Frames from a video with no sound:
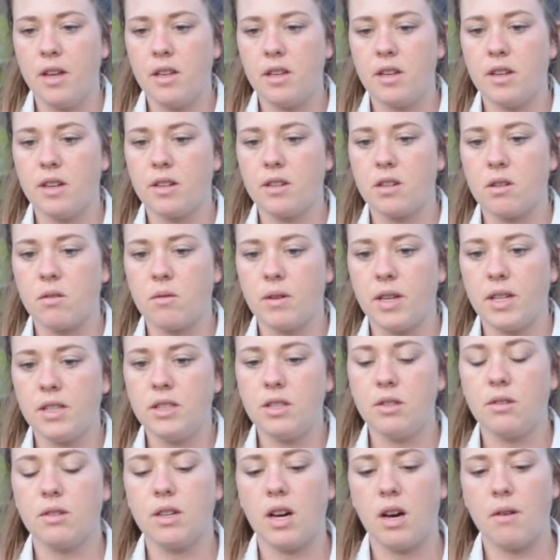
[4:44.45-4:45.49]
You're going
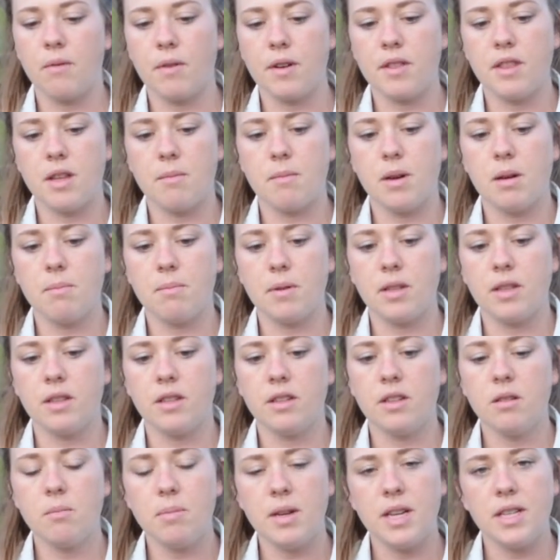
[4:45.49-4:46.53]
to cover them up a
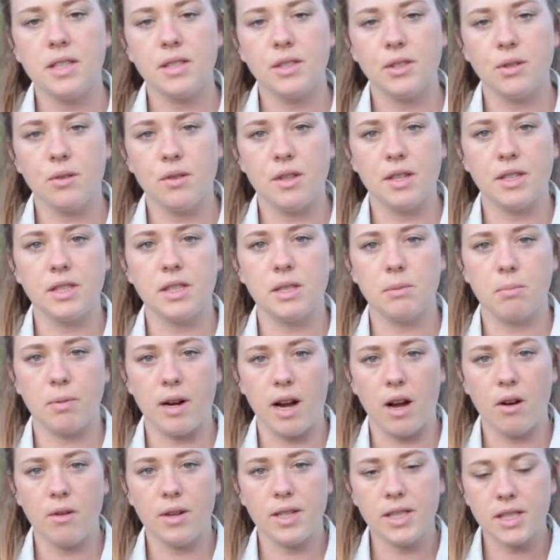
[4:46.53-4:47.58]
little bit so the
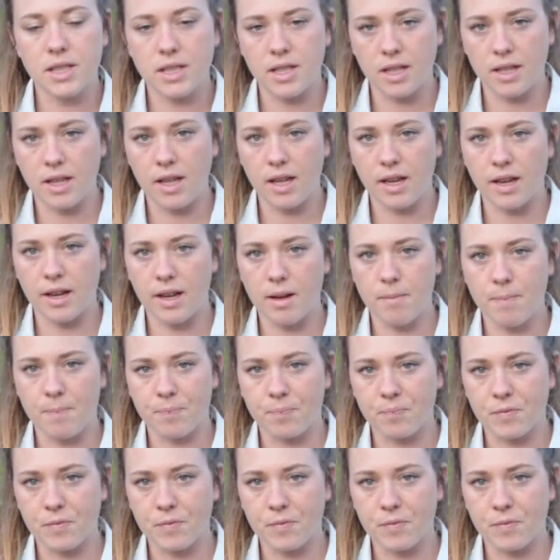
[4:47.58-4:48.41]
sprout is sticking up,